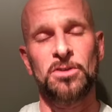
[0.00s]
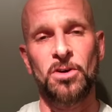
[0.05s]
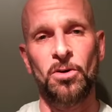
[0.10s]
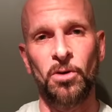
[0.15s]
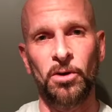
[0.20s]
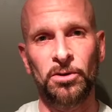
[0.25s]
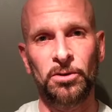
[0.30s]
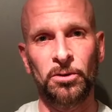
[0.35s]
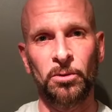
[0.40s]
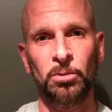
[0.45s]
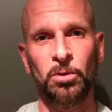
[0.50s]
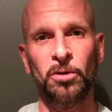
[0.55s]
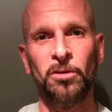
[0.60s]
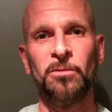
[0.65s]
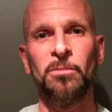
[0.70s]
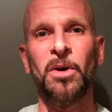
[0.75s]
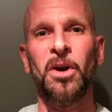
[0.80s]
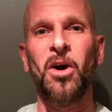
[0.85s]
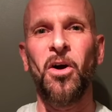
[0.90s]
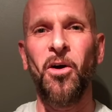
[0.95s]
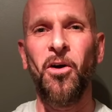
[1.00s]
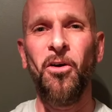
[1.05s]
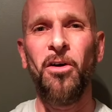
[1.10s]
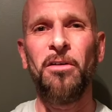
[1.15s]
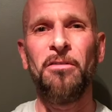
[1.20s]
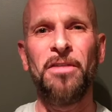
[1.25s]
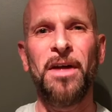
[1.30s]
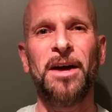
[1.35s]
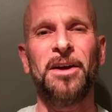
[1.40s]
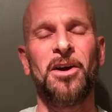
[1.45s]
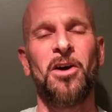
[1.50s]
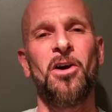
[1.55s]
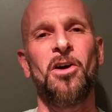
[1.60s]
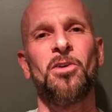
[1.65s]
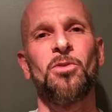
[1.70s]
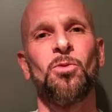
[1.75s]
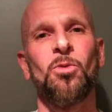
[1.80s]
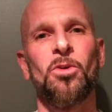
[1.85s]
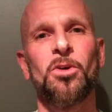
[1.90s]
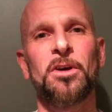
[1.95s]
is going to improve, but all of that
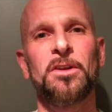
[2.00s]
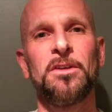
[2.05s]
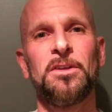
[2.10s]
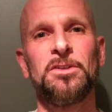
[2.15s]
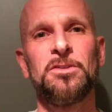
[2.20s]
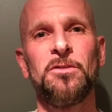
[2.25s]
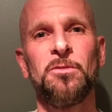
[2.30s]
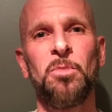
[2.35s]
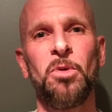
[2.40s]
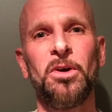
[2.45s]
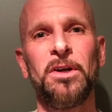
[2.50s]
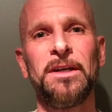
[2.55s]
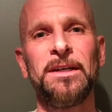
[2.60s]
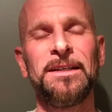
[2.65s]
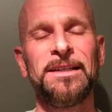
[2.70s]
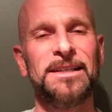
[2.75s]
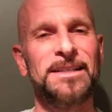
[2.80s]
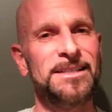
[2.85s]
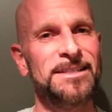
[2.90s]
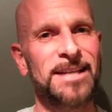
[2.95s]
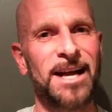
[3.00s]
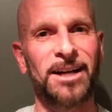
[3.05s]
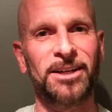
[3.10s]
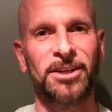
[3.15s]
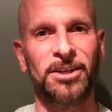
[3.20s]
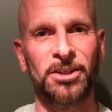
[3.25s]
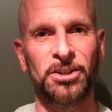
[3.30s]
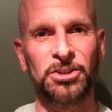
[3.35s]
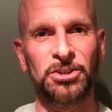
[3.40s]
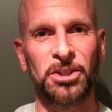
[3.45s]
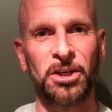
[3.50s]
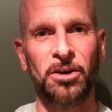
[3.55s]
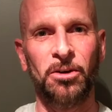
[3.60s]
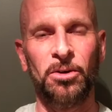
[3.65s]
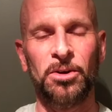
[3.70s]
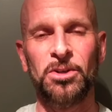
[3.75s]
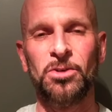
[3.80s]
hard work that you've put in is not going to show.